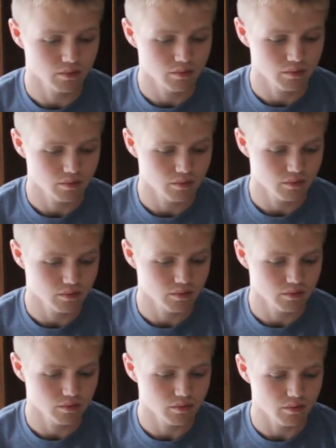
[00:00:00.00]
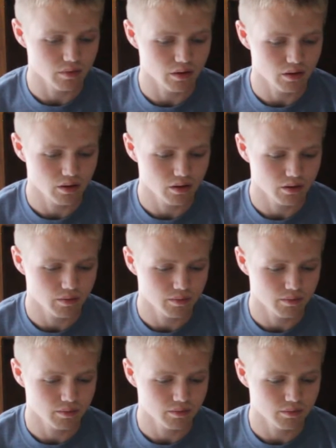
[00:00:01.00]

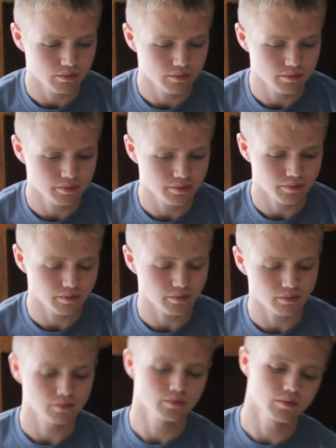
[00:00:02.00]
(silent)